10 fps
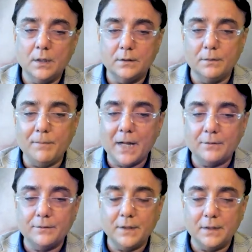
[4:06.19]
the back
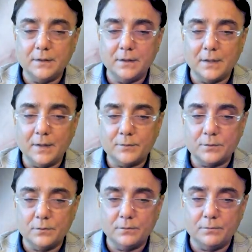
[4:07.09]
of the anterior
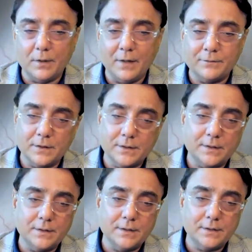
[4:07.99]
capsule after the
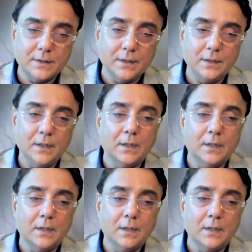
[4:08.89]
CCC,